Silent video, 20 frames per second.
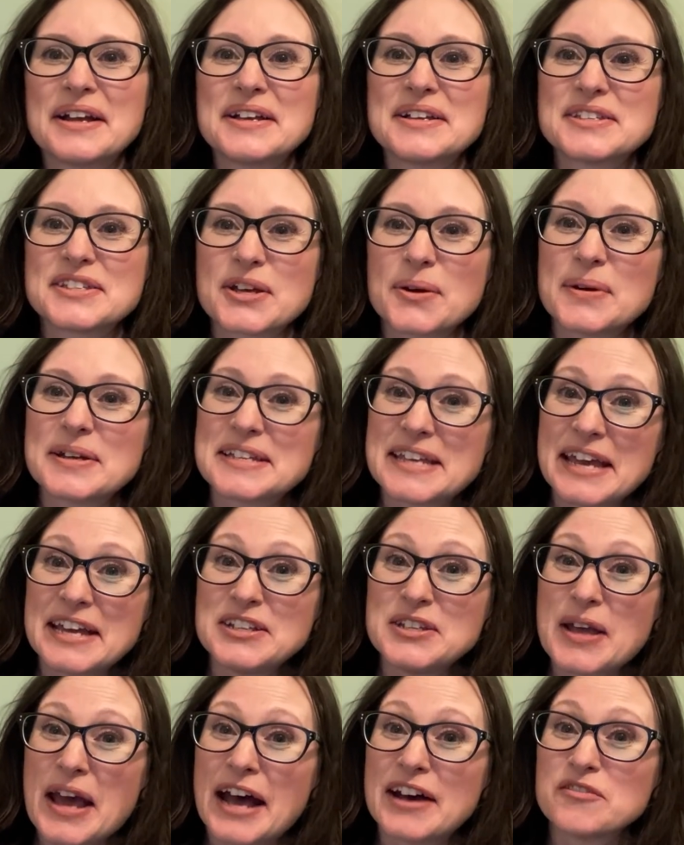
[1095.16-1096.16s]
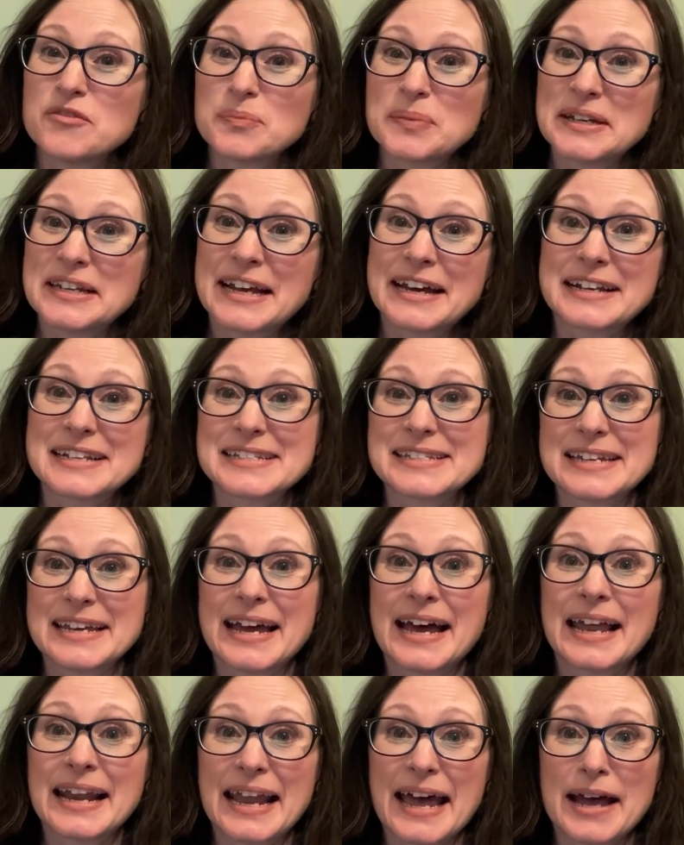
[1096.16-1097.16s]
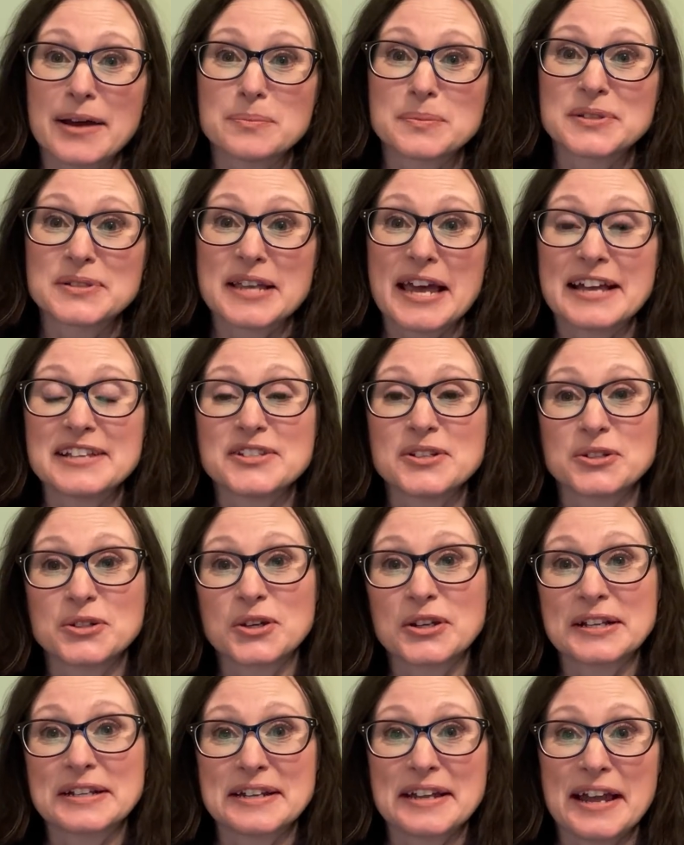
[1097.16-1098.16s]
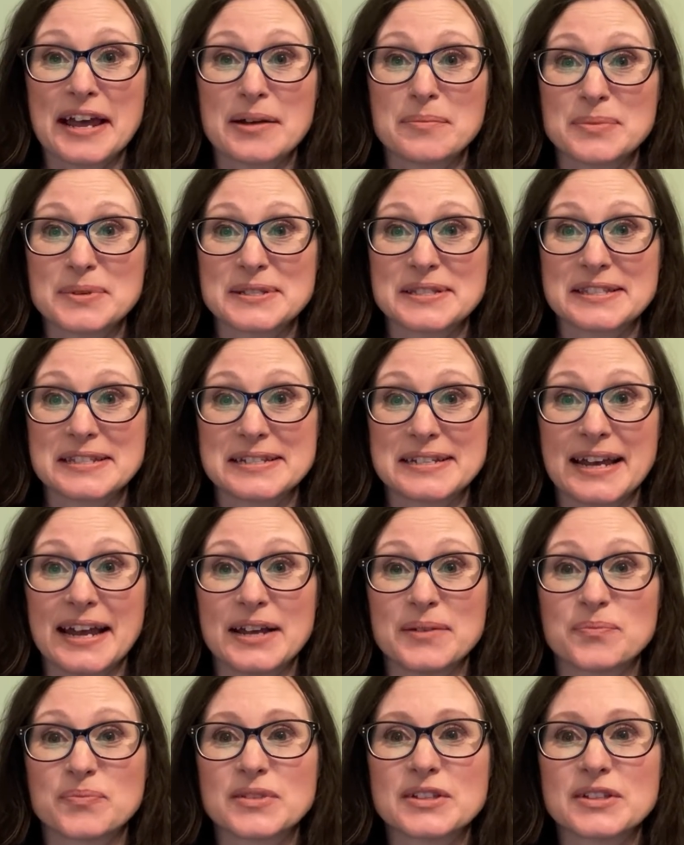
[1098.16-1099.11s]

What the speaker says: So again, you haven't been able to see our labs as you're not in campus today.